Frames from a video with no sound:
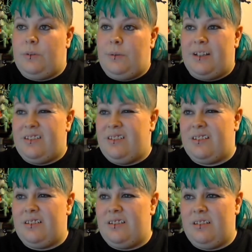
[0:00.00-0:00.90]
about
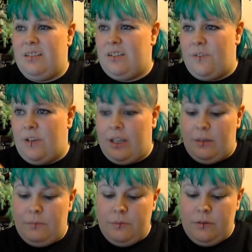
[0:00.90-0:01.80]
6, 7
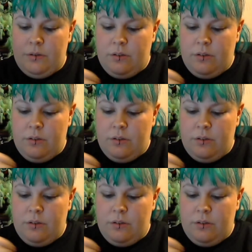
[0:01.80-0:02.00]
a.m.